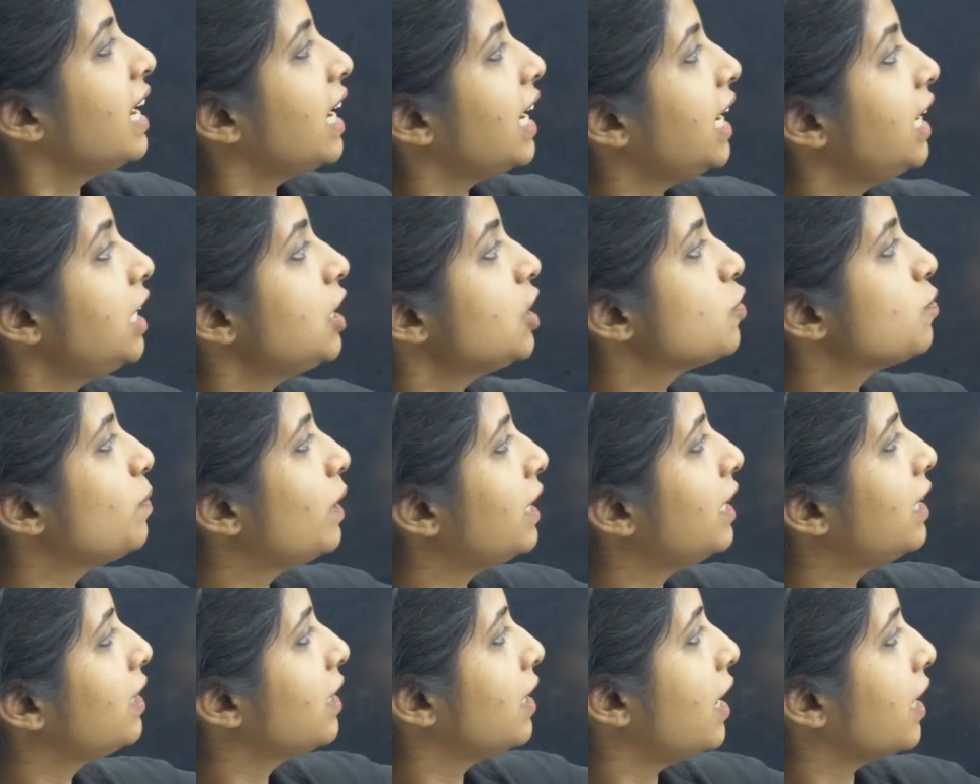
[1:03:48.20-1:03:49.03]
AIDS,
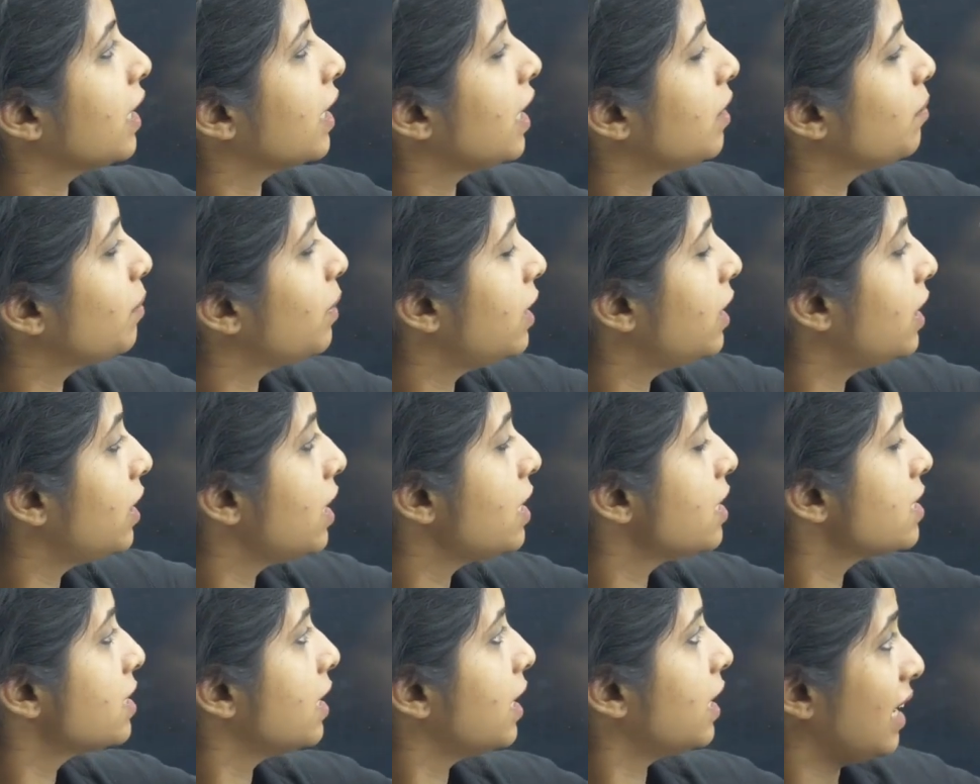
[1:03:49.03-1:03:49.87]
malaria, again,
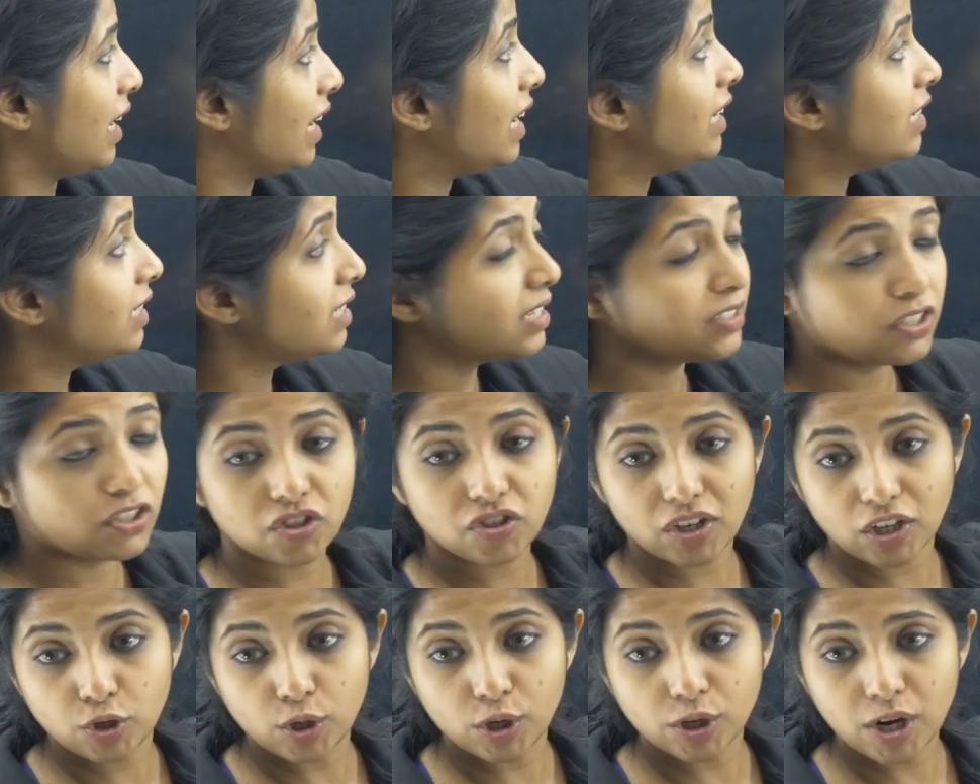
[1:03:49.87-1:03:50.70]
malaria is there. AIDS is a
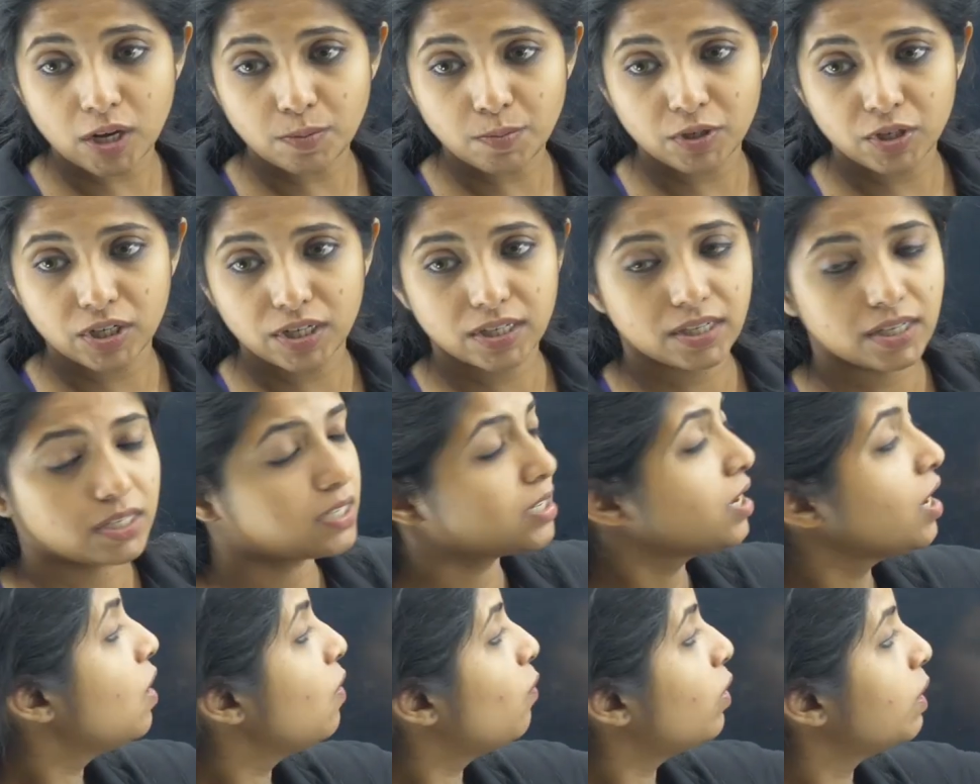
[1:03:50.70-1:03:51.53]
sexually transmitted
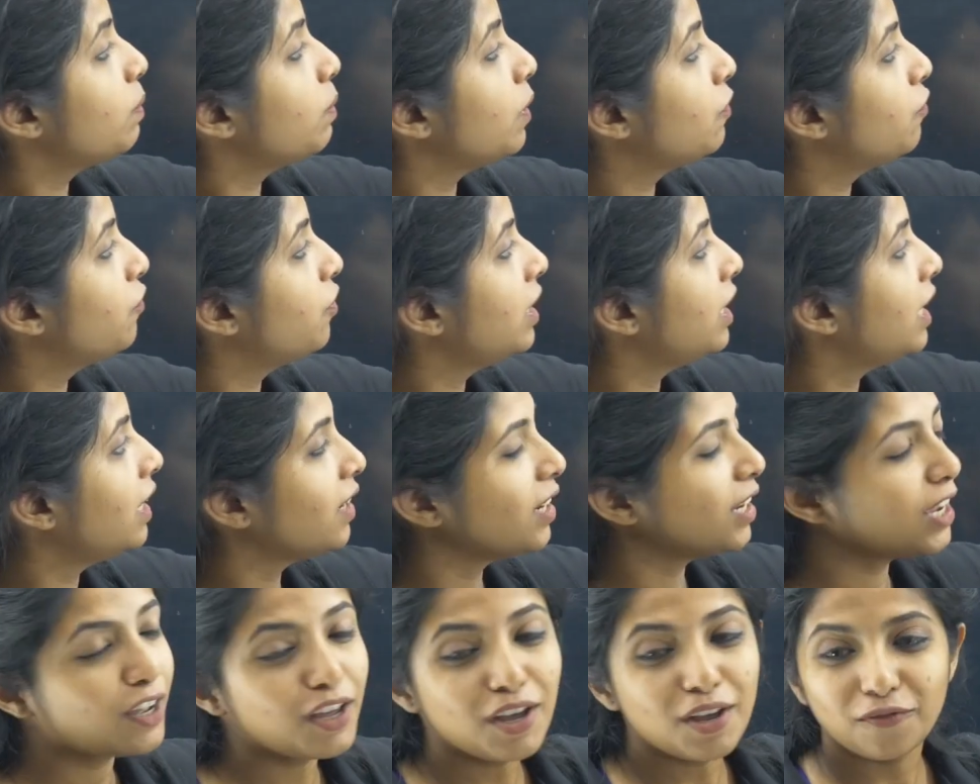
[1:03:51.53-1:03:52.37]
disease. What about
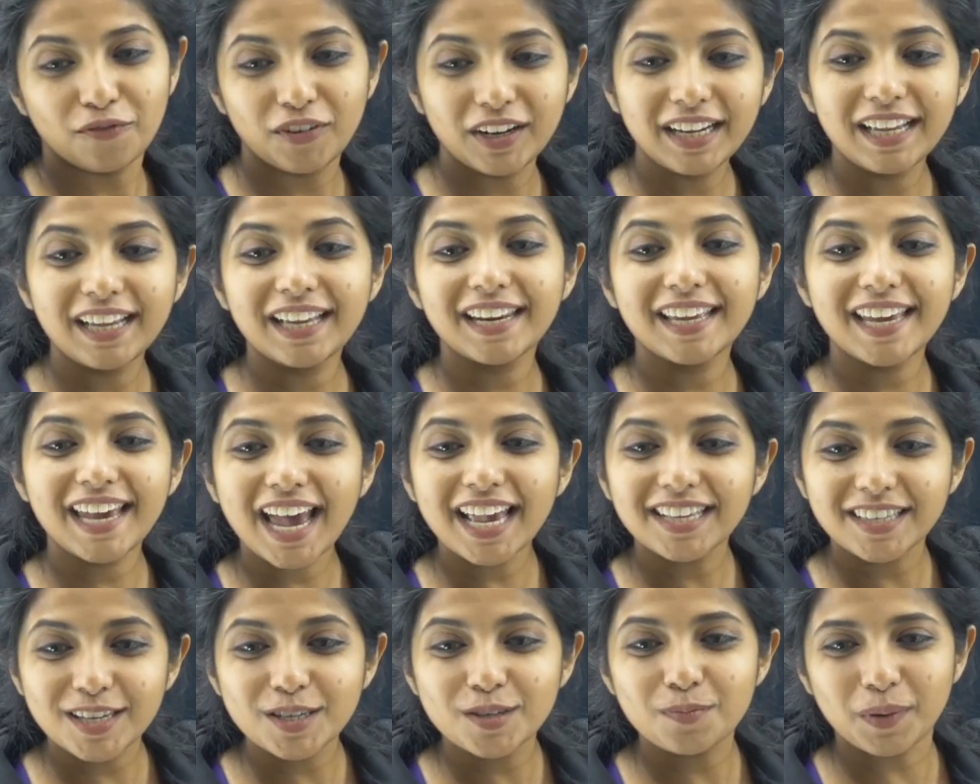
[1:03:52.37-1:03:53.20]
filaria?
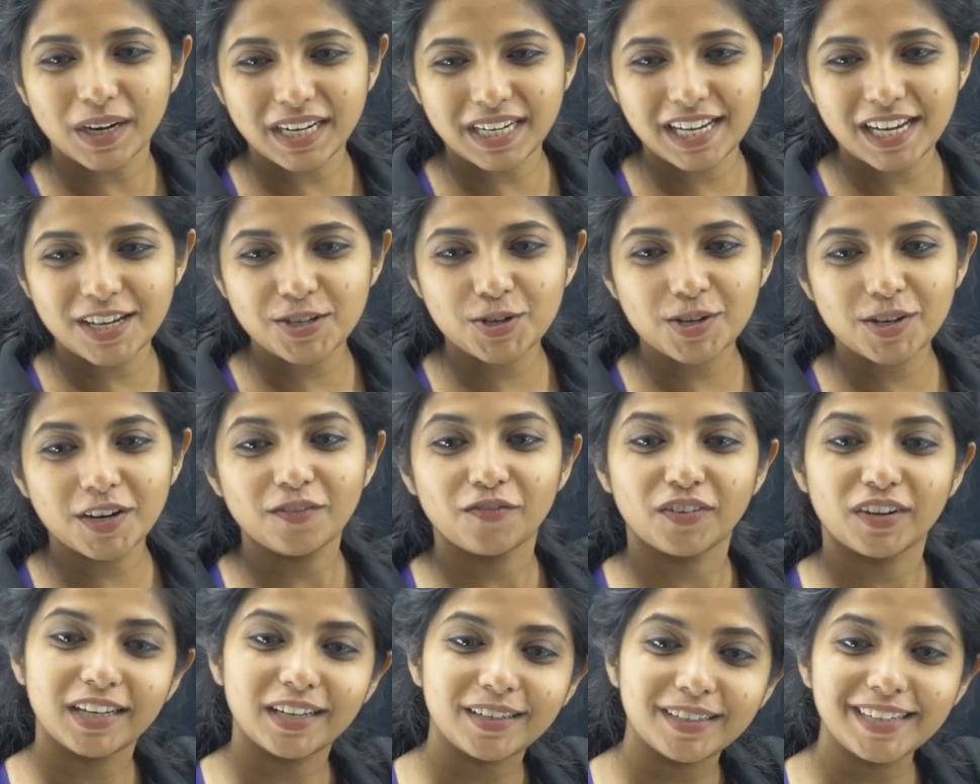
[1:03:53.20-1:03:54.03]
Filariasis, my dear
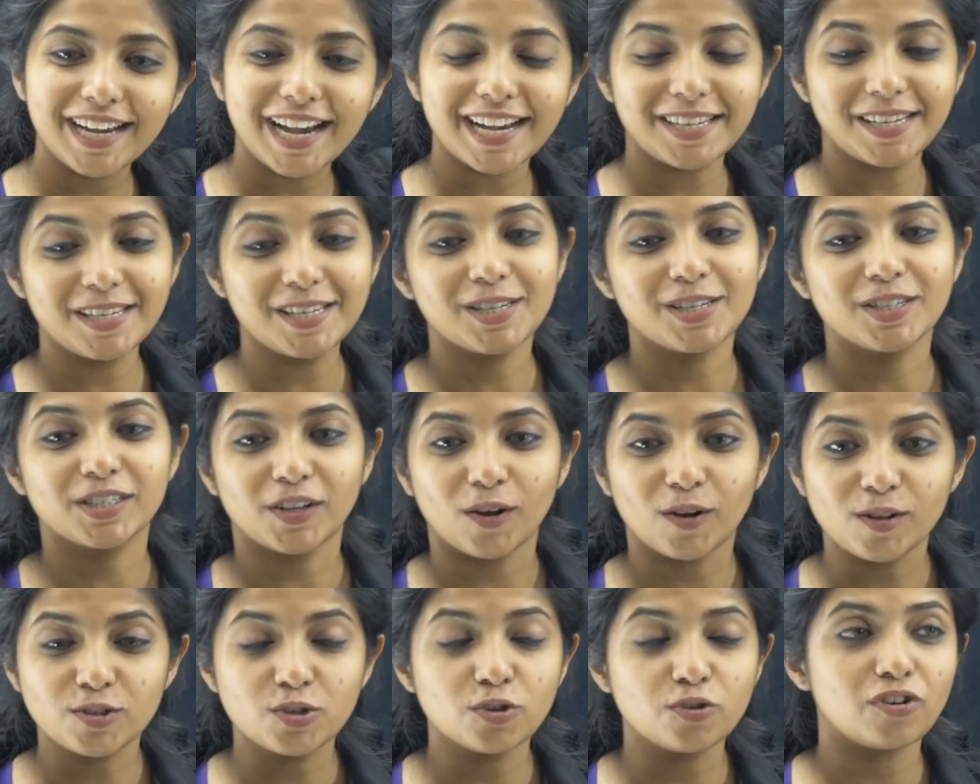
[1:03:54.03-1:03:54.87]
children. Filariasis is
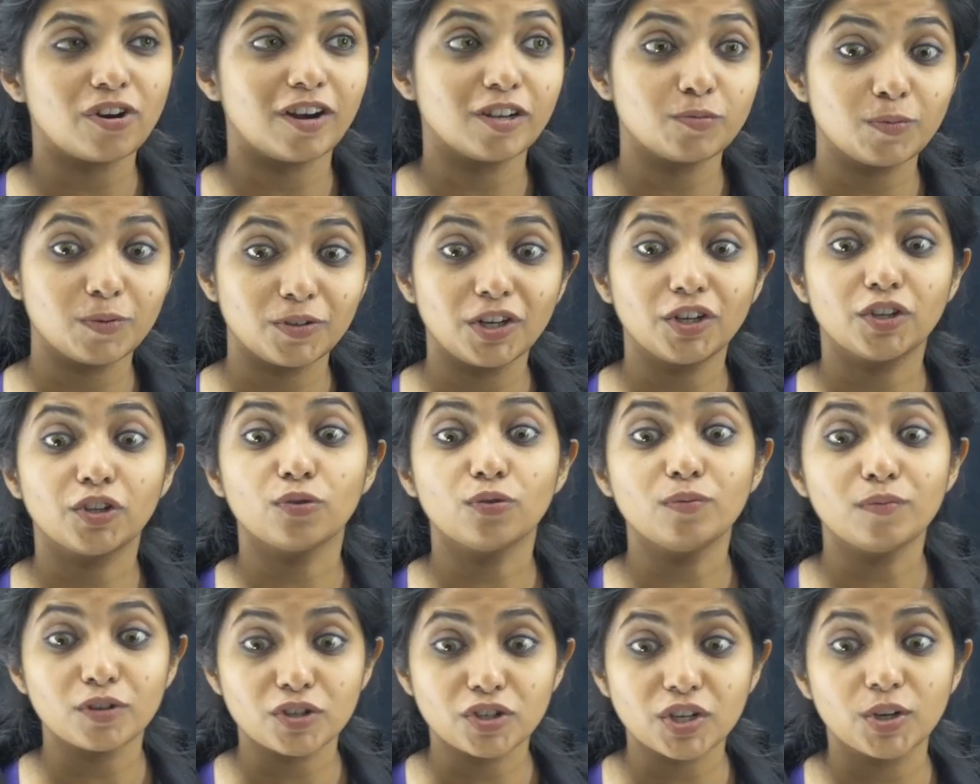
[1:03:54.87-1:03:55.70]
also transmitted
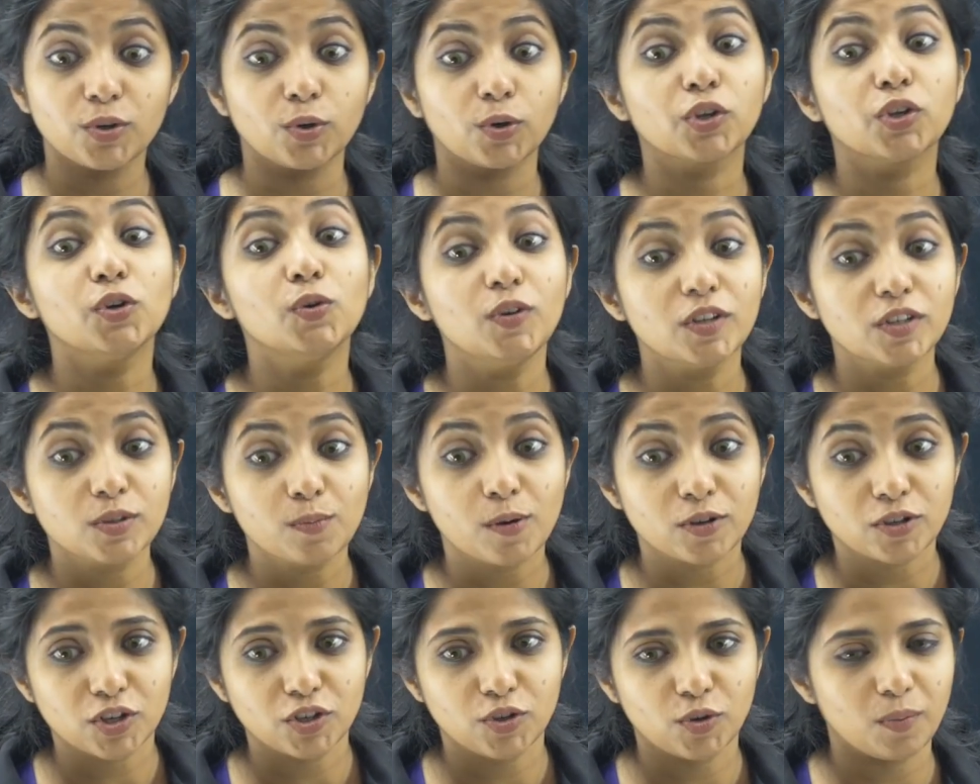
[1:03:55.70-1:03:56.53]
through mosquito, Culis
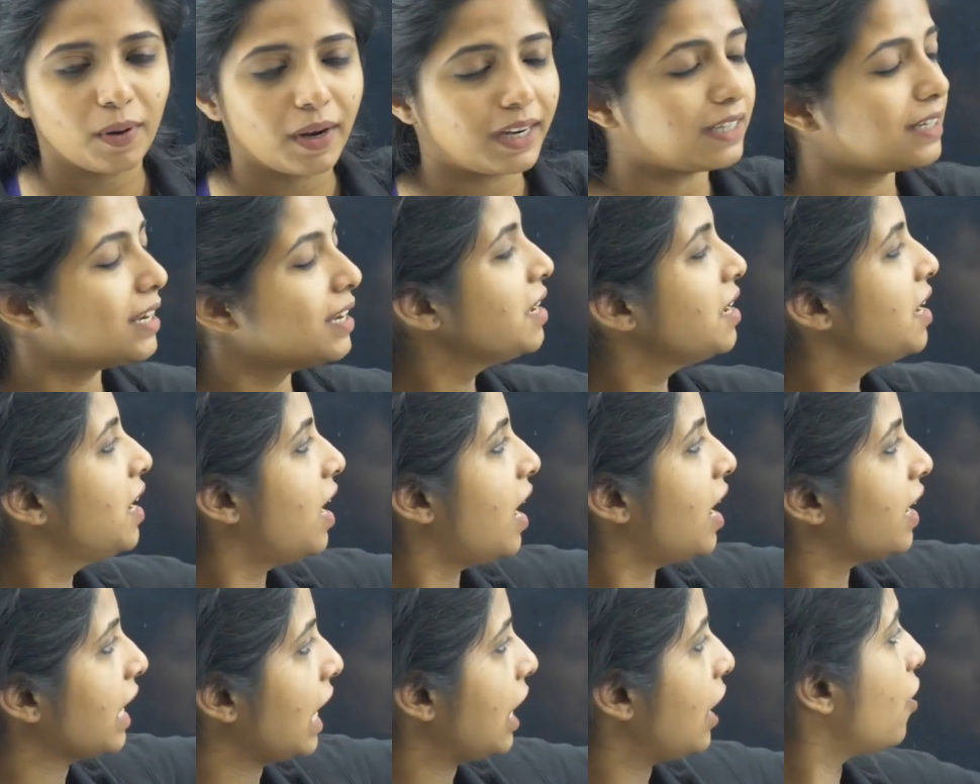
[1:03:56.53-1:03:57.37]
mosquito bite.
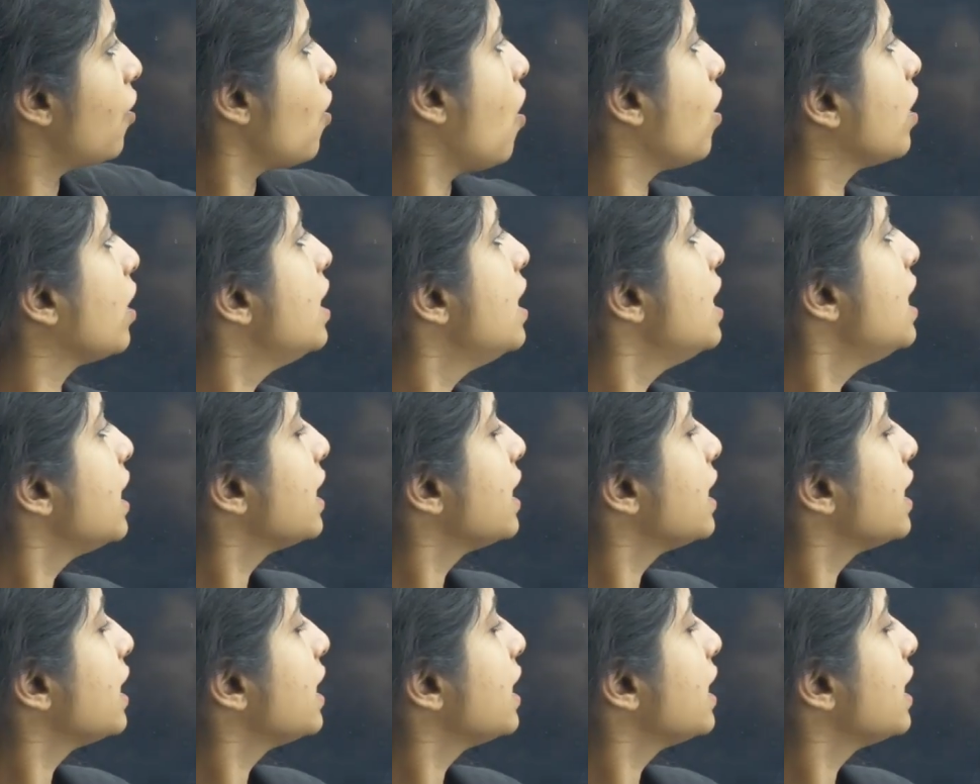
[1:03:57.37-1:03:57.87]
Again, wrong.